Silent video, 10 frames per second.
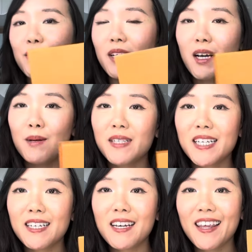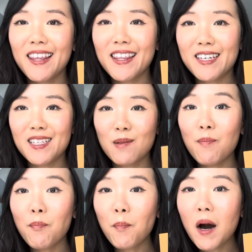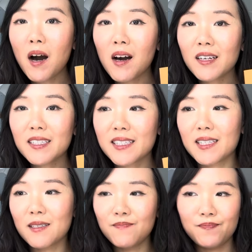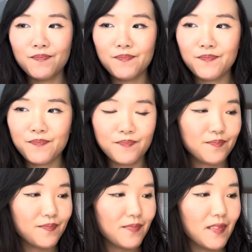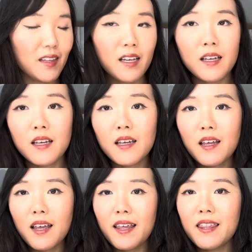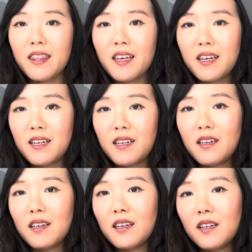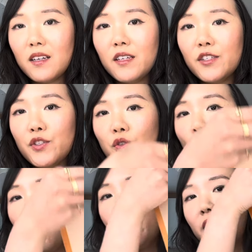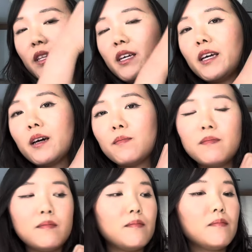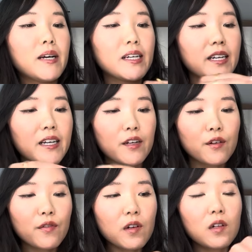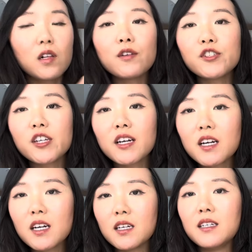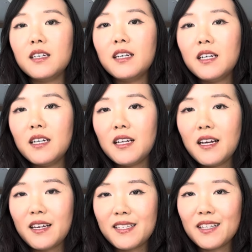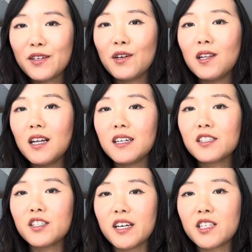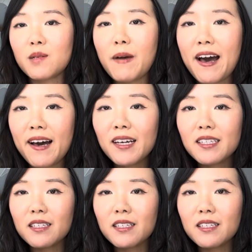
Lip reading: it comes in this box, and then just open the magnetic closure. It has a little dust bag.